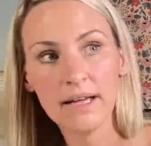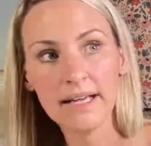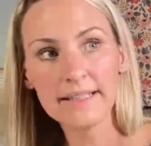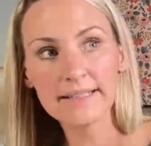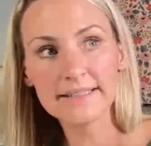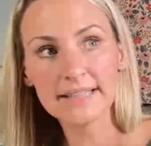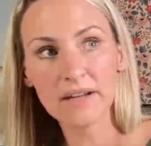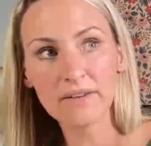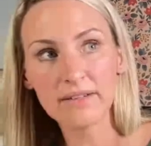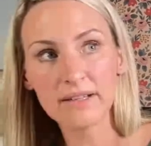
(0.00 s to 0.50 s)

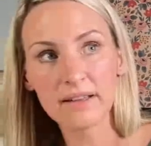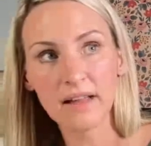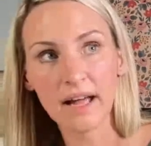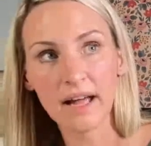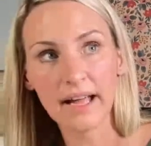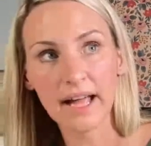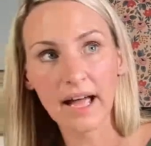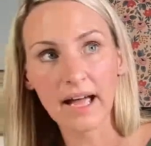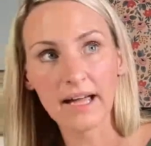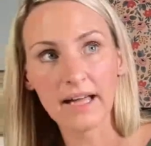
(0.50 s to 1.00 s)
It sounded
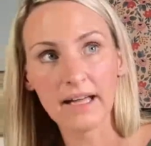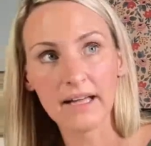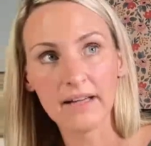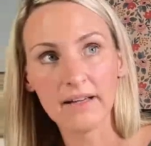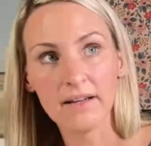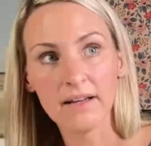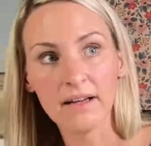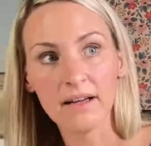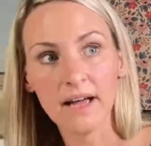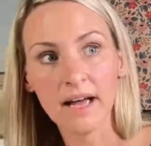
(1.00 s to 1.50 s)
like
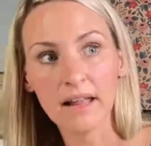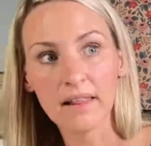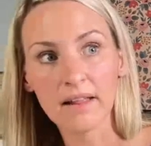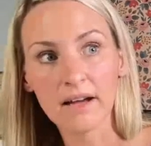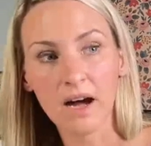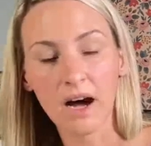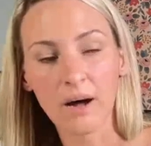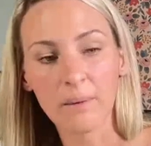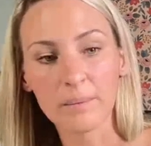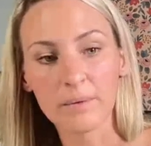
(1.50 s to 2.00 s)
a
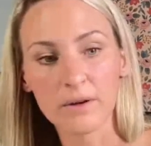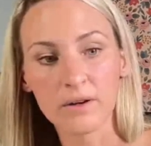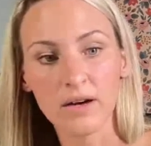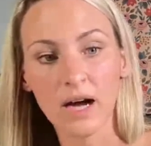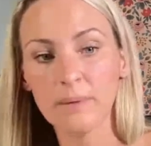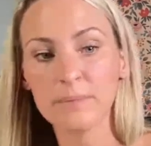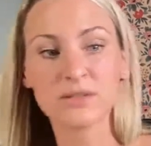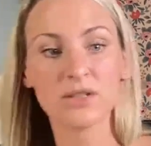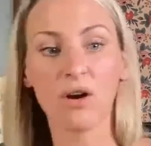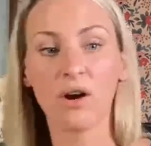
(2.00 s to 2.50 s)
helicopter.
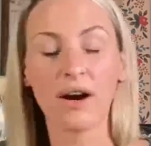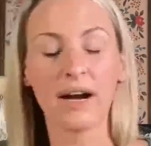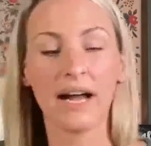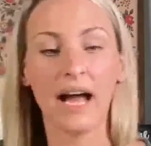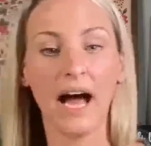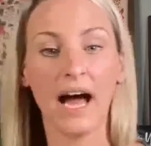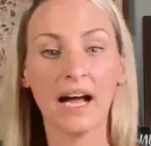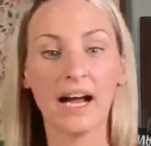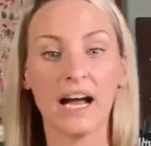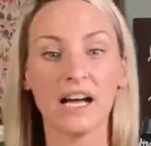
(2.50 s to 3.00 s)
I'm sorry,
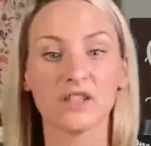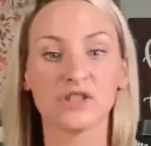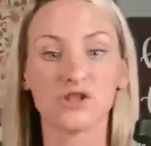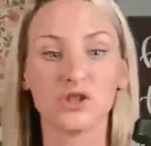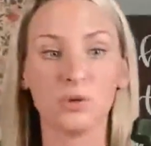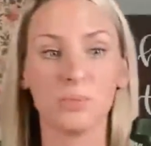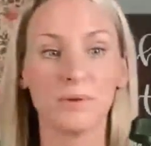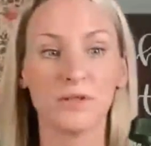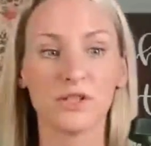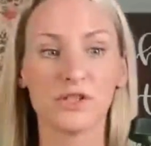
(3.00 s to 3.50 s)
I got
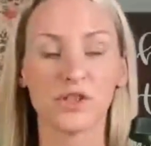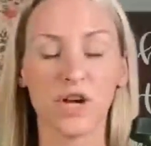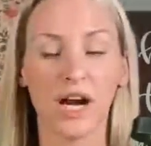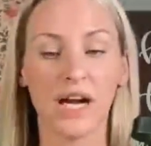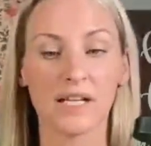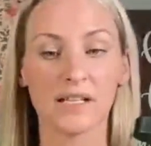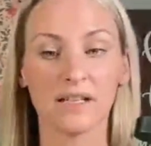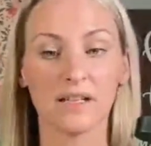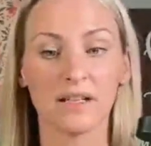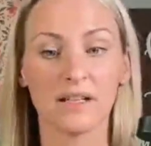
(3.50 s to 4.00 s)
super
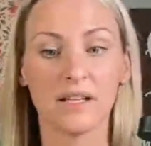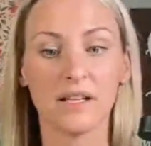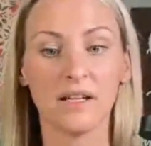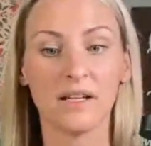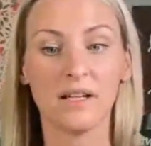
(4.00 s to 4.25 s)
distracted.